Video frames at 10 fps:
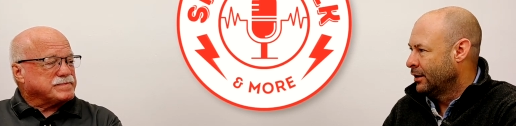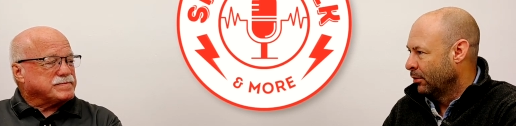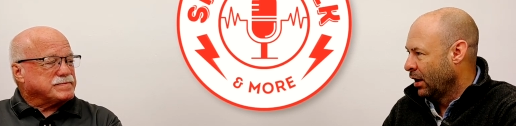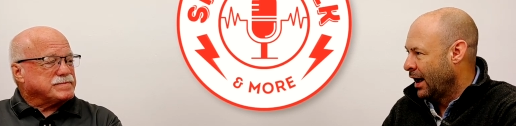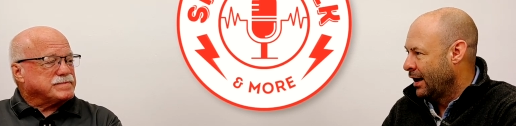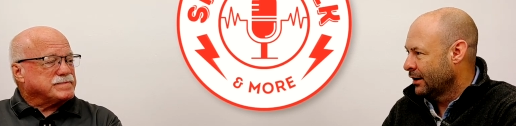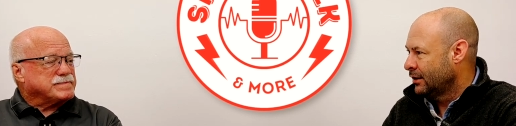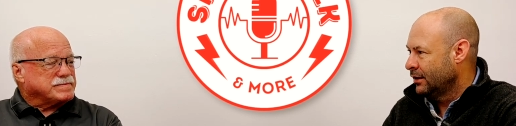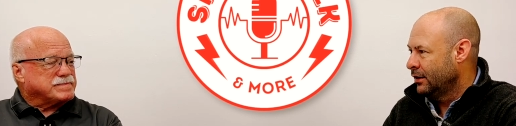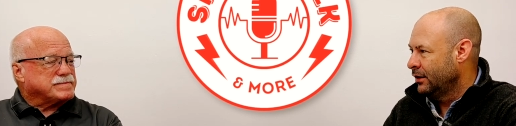Speaker 1: to block,
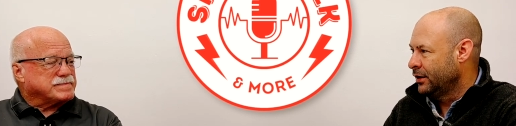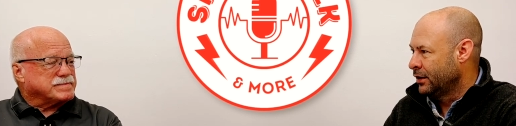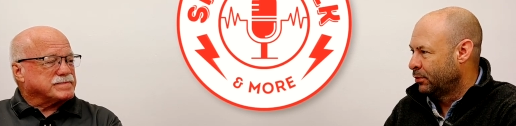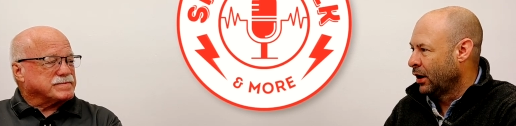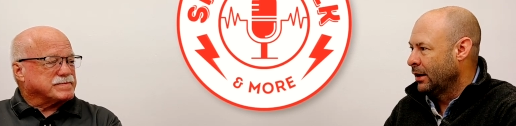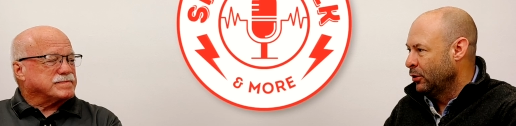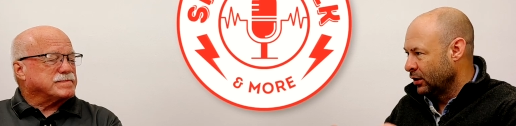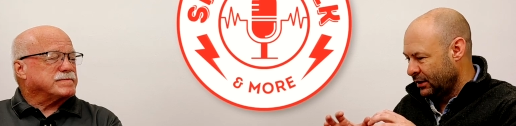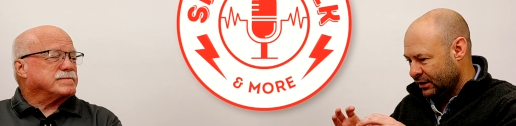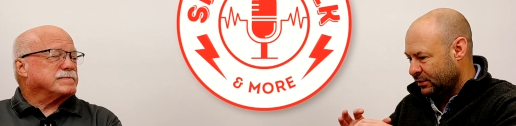your
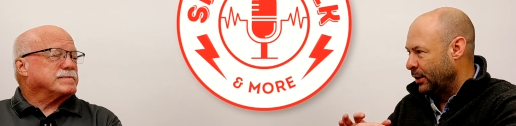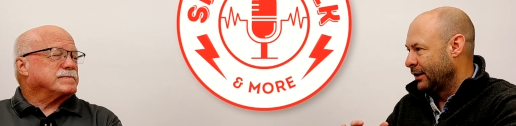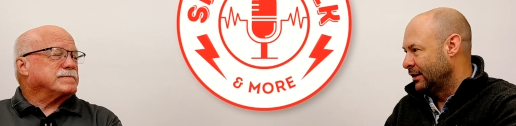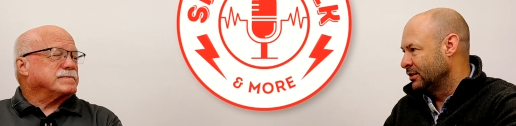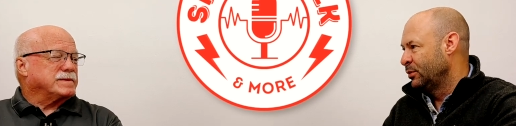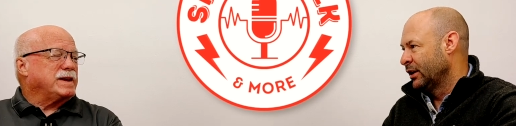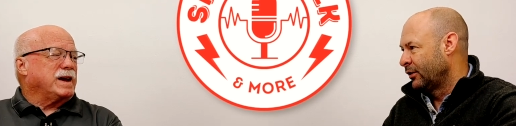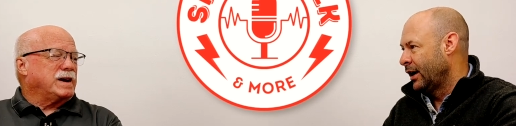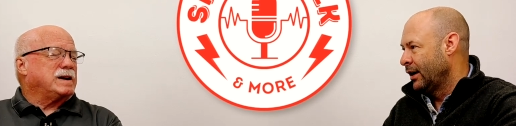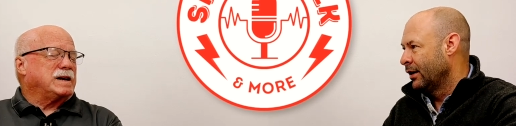playbook gets about this big mm-hmm.
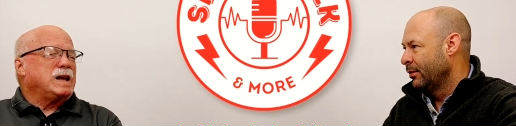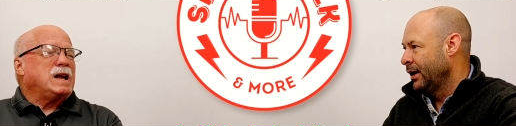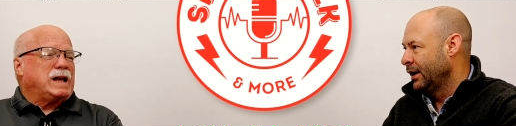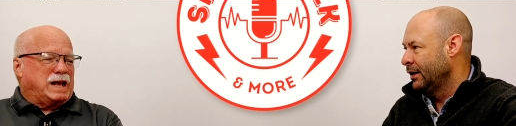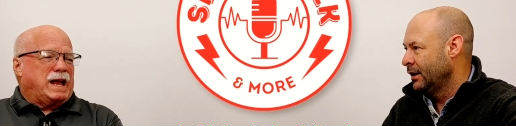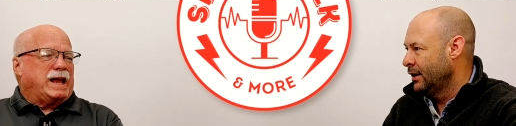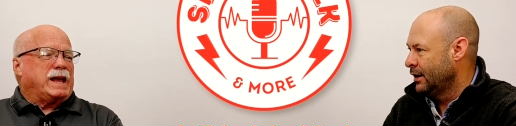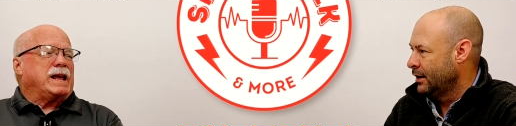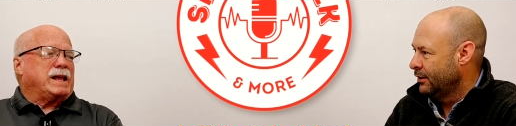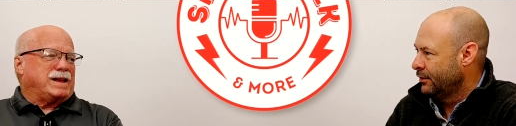around. I mean,
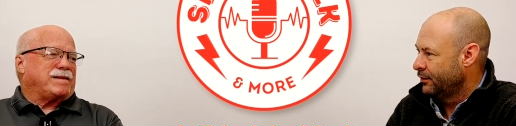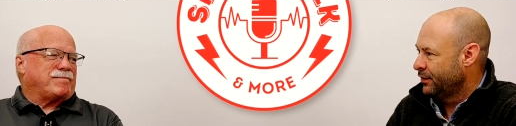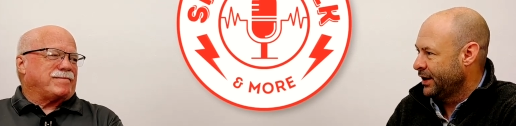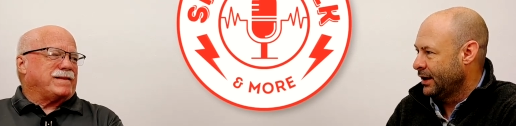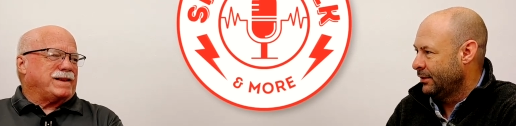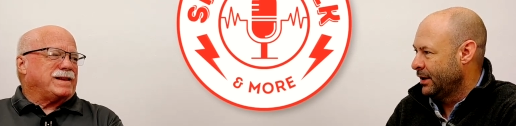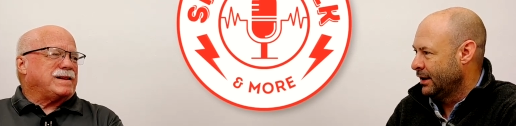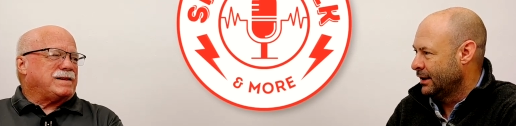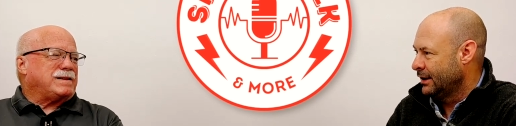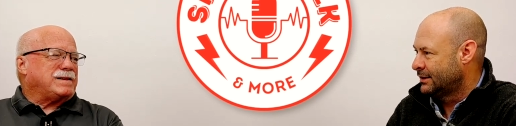and yeah, I mean
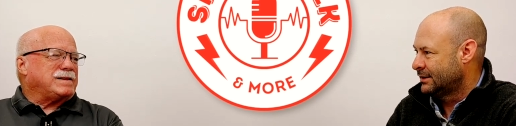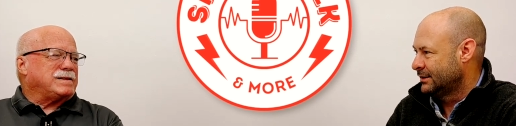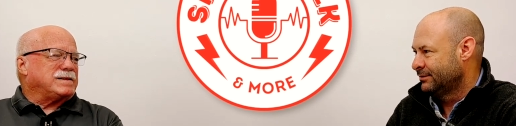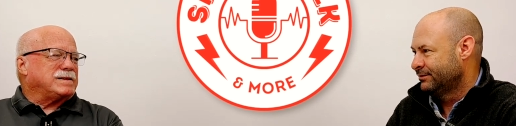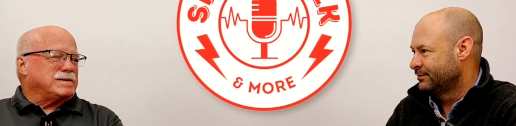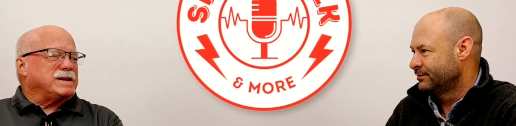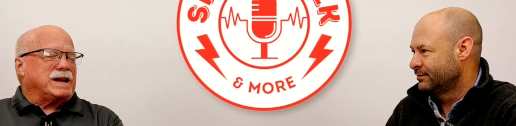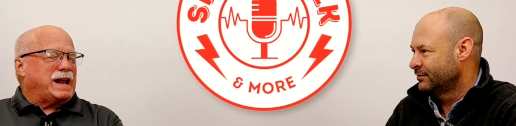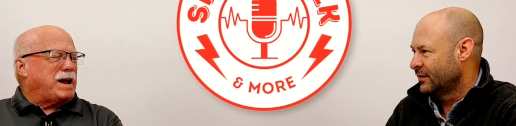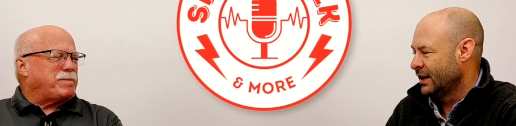it's.
Speaker 2: Yeah,
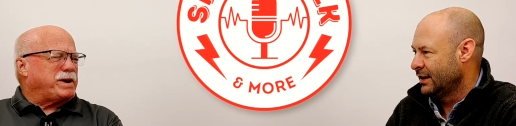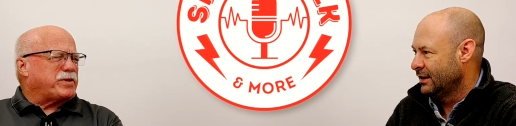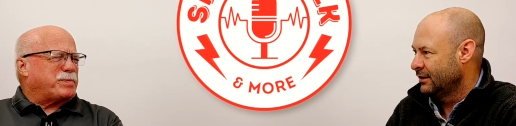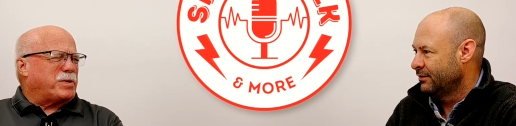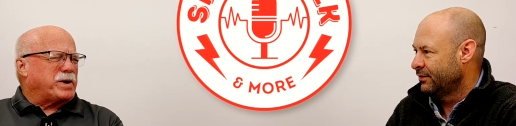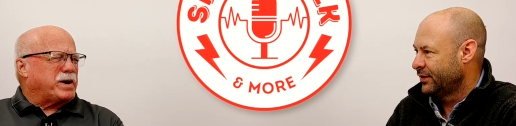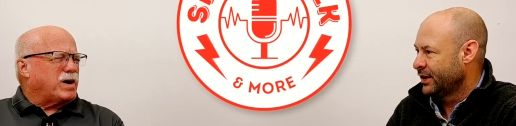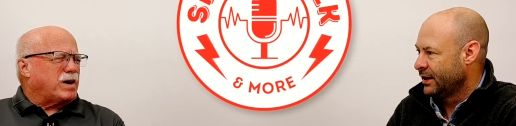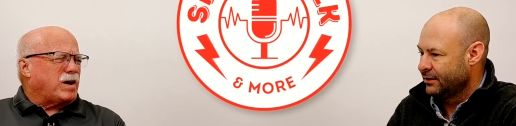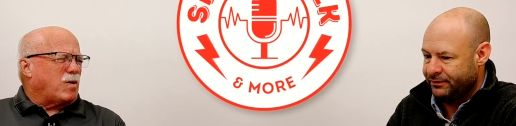and I've been disappointed
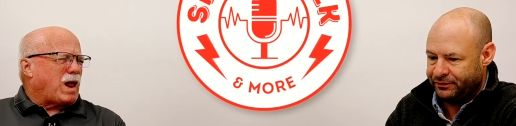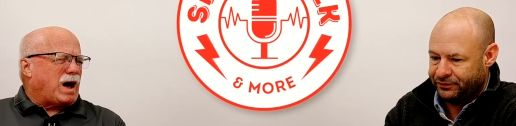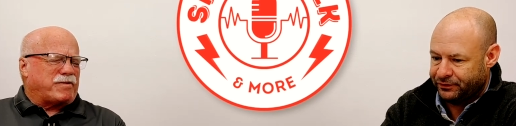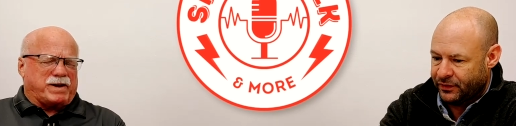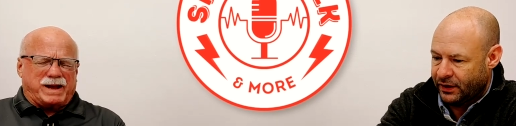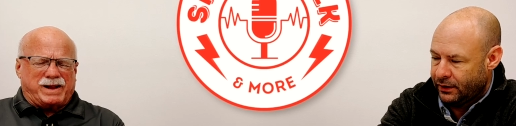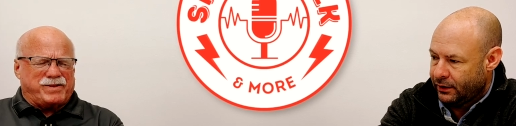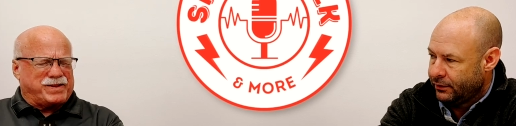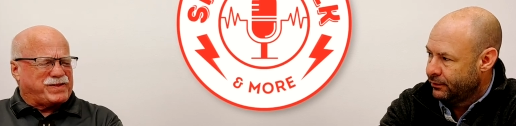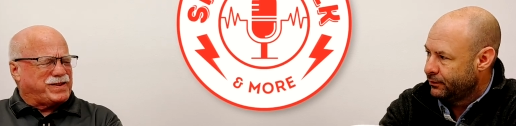on yeah. Olave. He
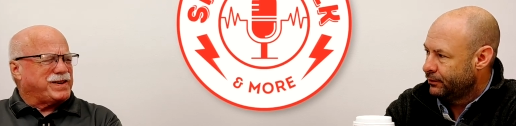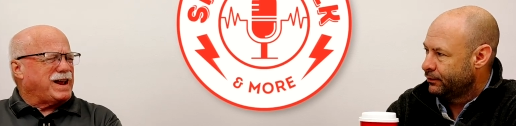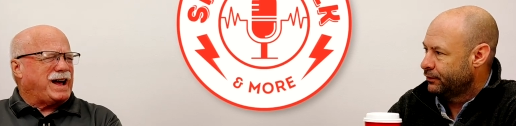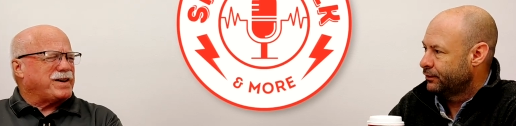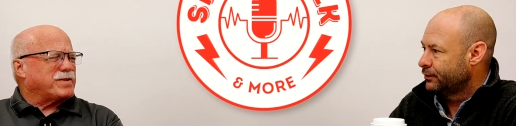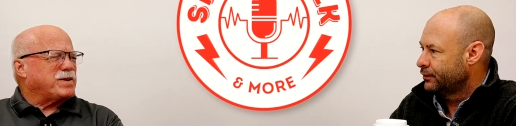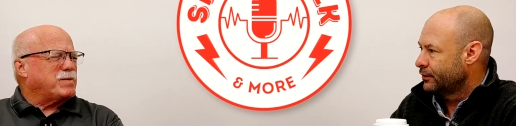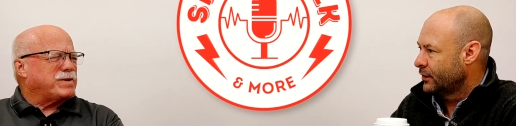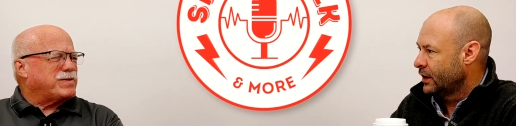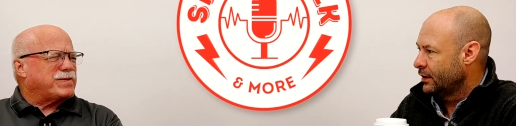just, I don't know
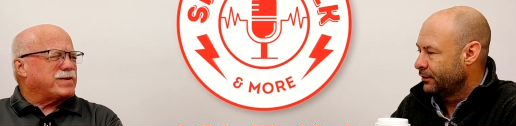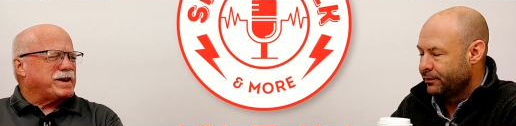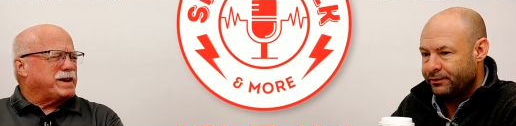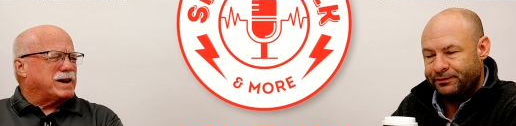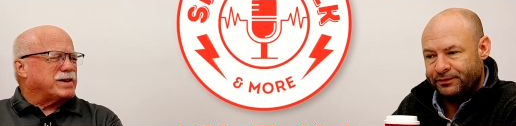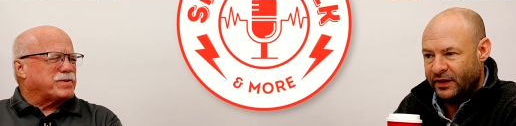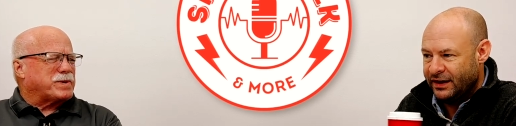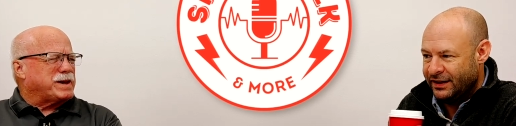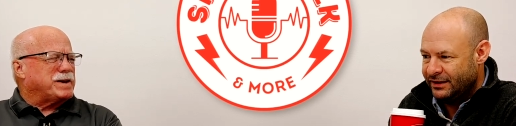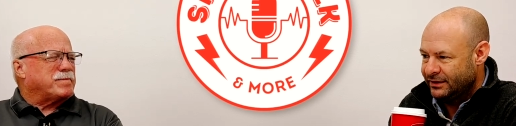what's the deal is
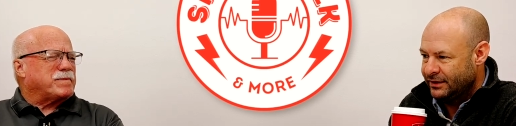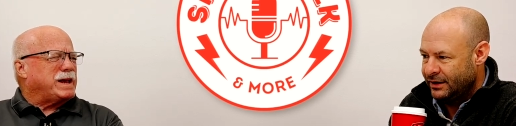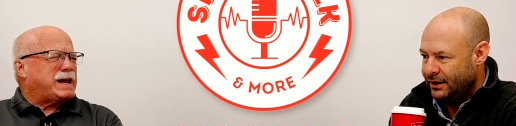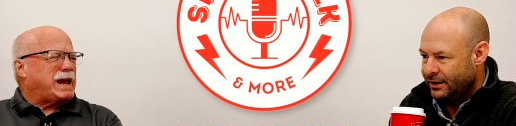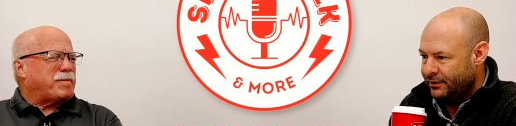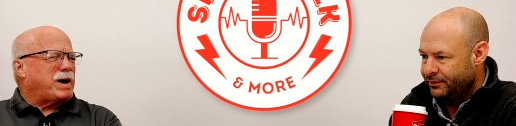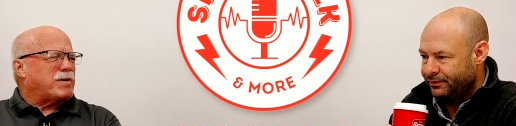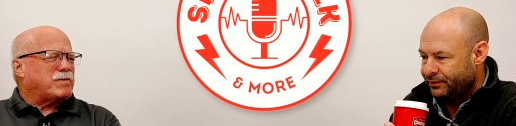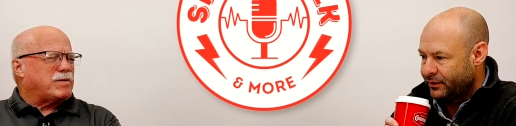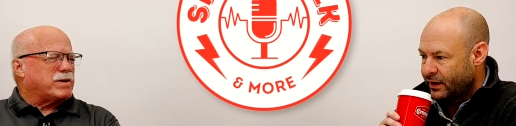with him. He came
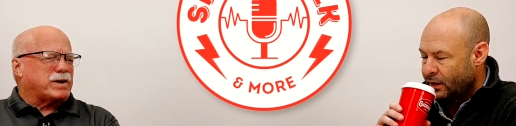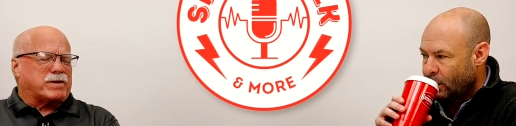out looking